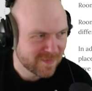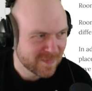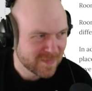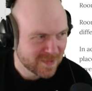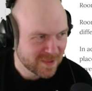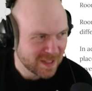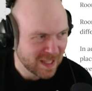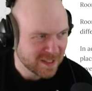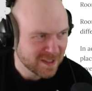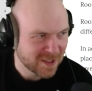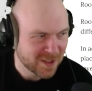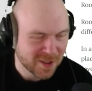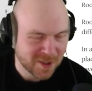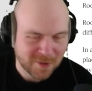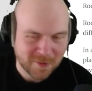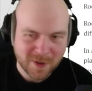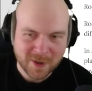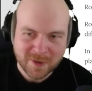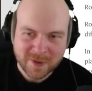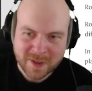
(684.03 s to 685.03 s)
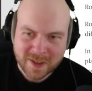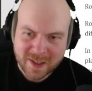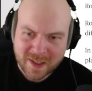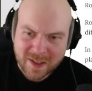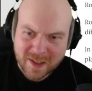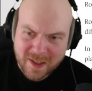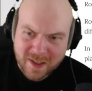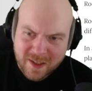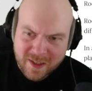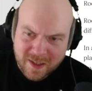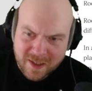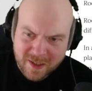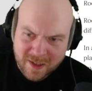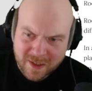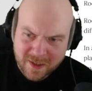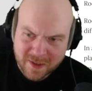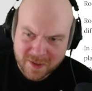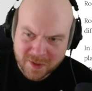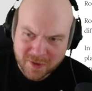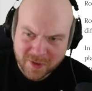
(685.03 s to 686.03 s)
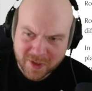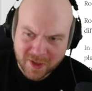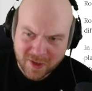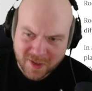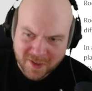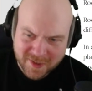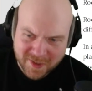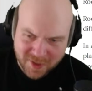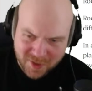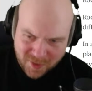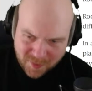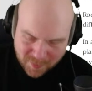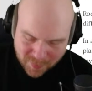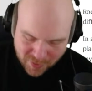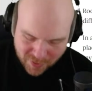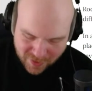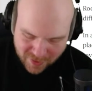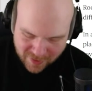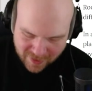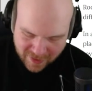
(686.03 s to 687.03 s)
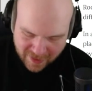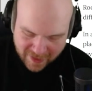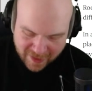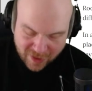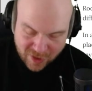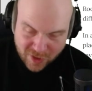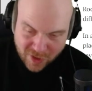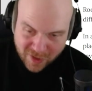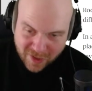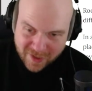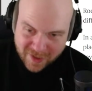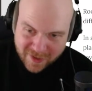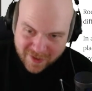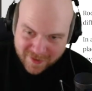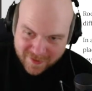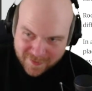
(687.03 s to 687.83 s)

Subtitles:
That's a good quote. You can also put a hook